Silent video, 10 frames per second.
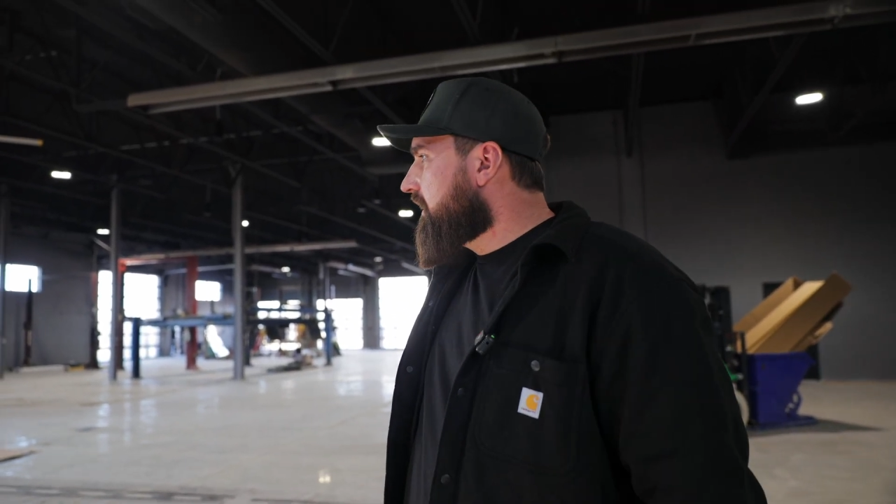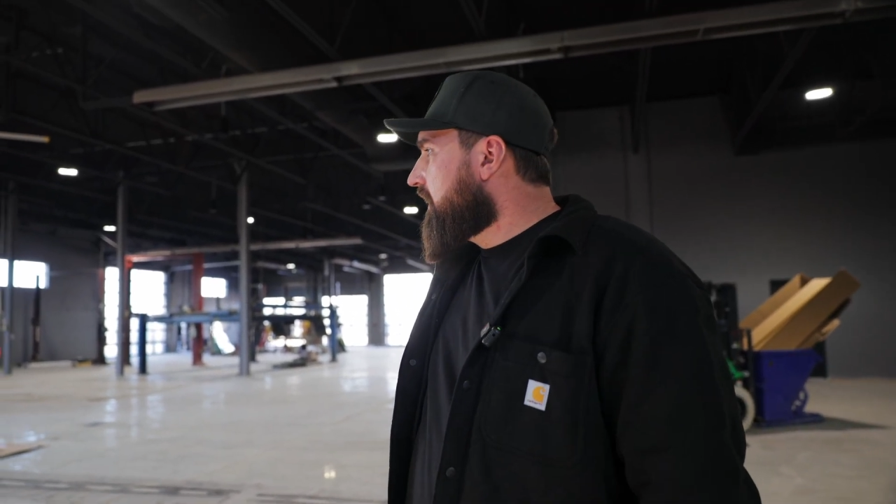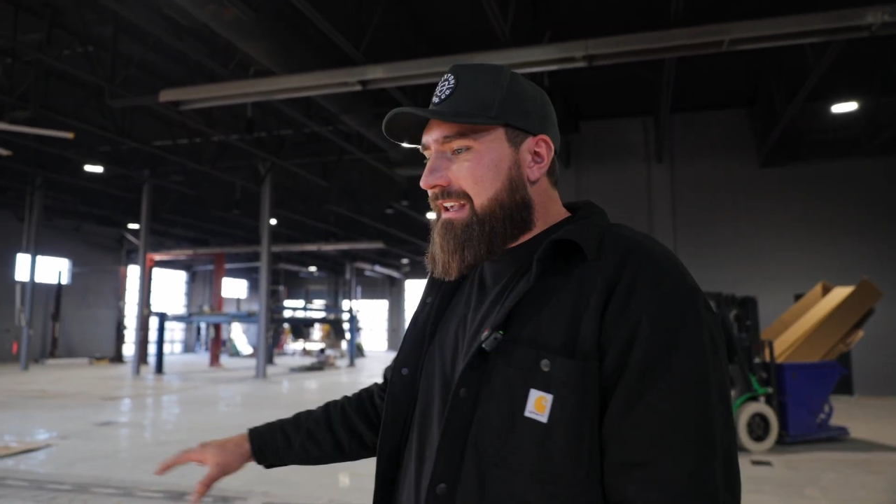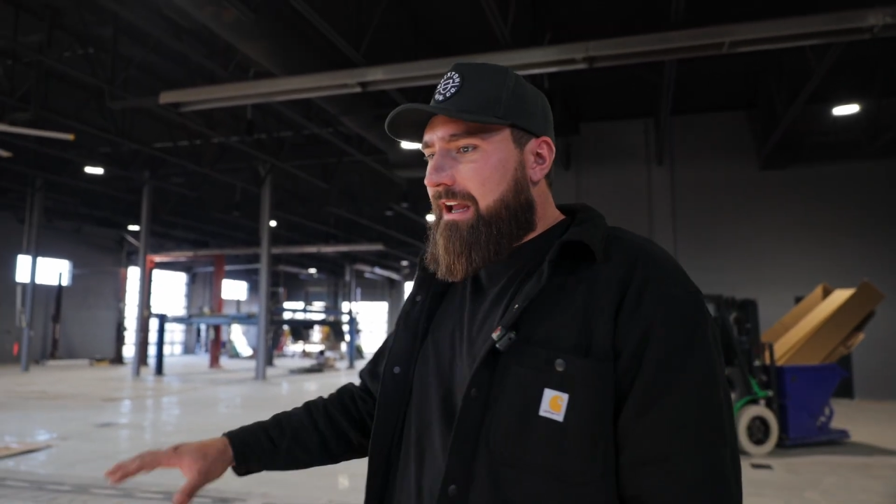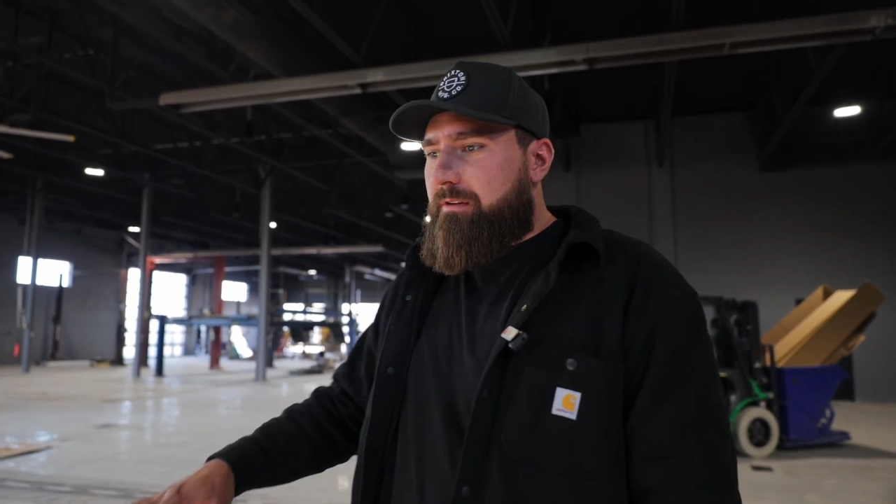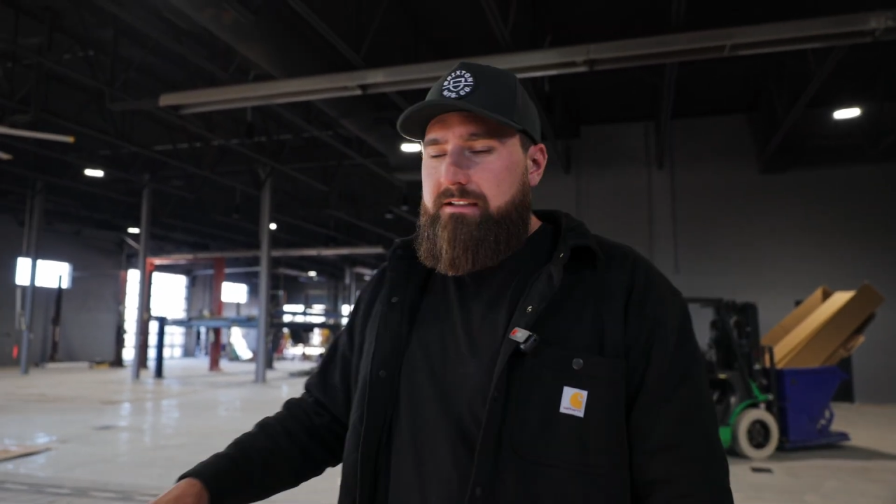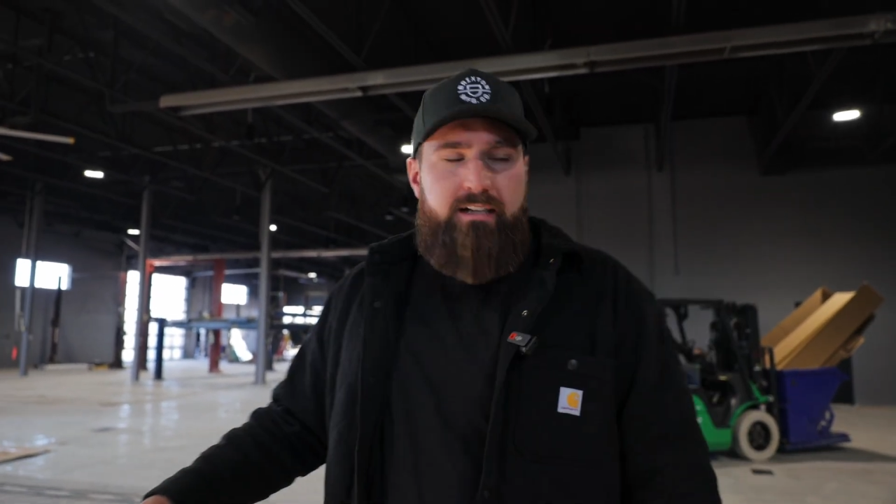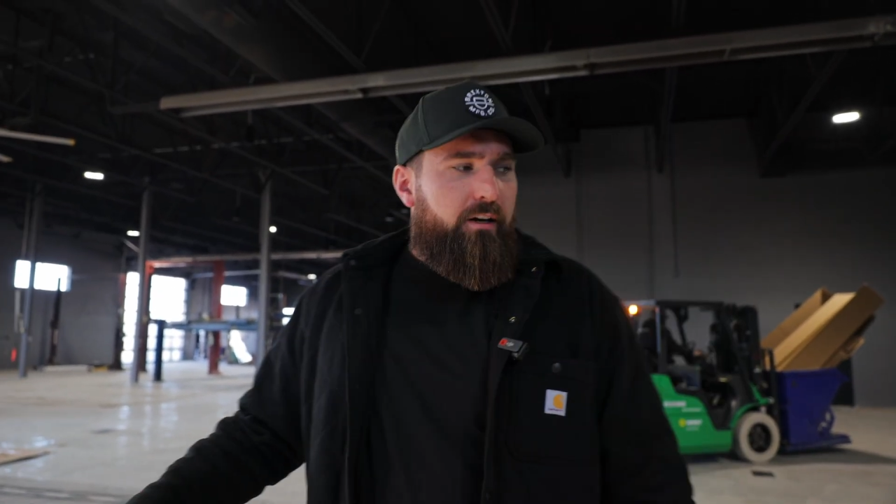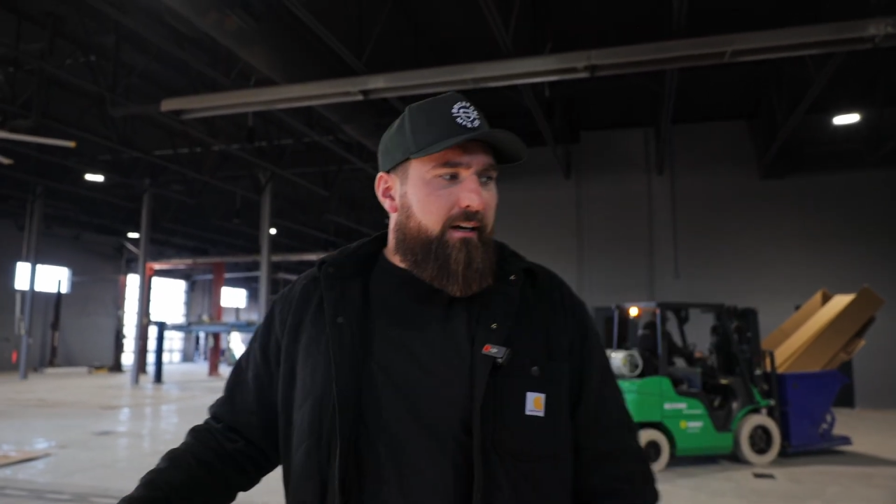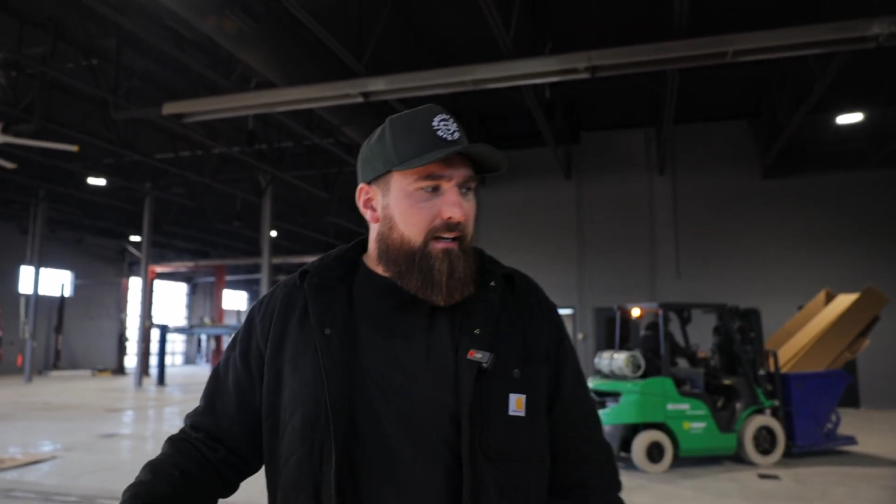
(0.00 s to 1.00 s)
You can't really
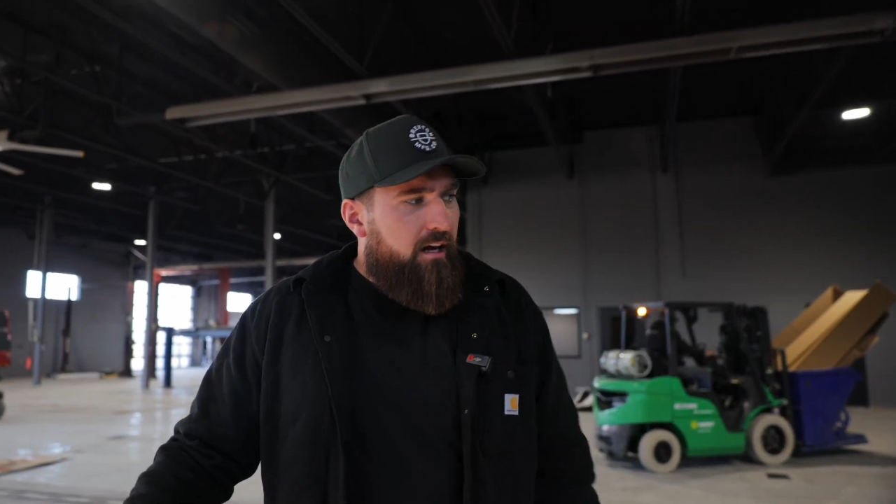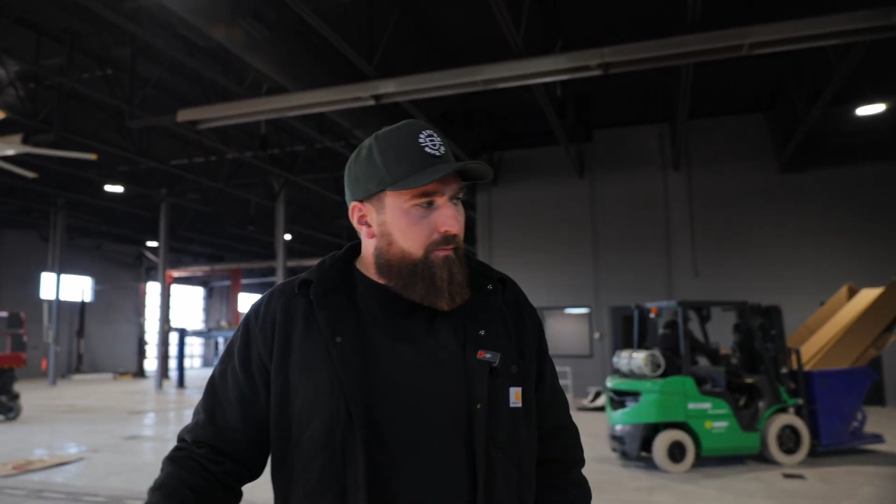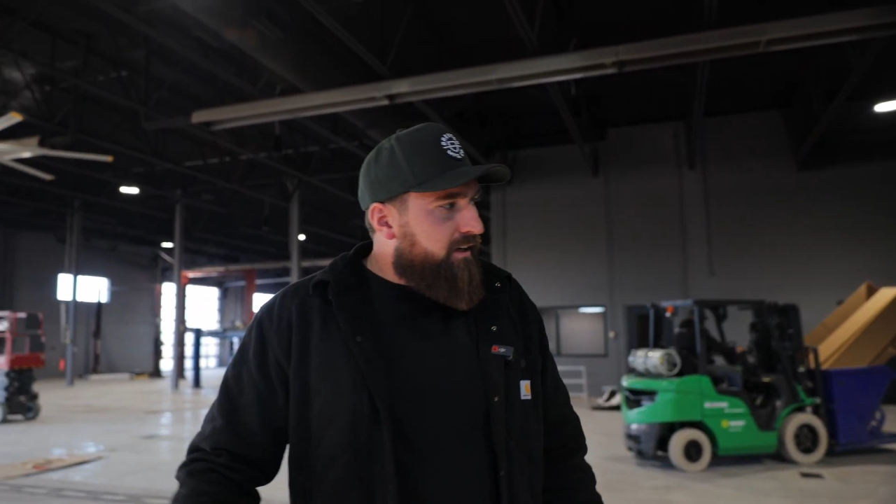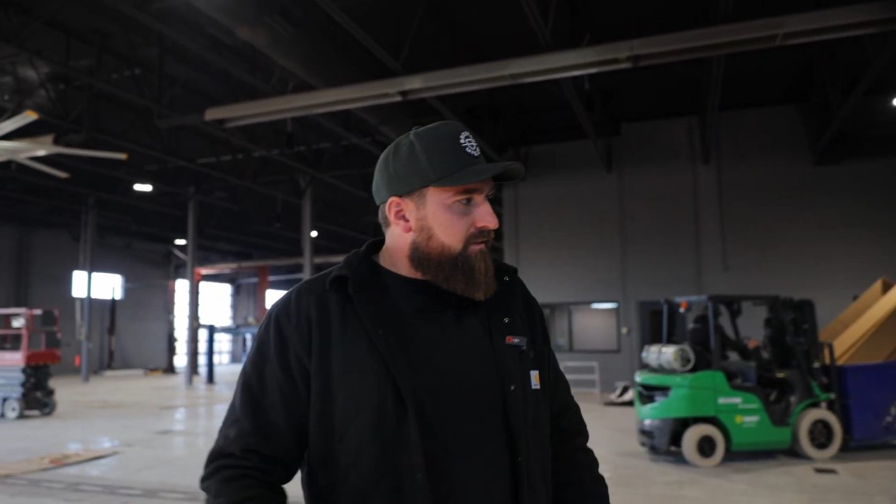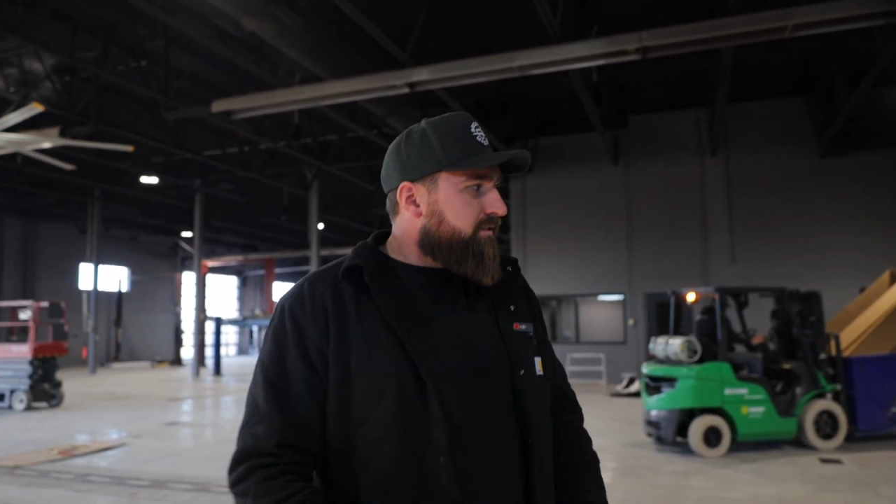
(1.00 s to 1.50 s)
tell right now because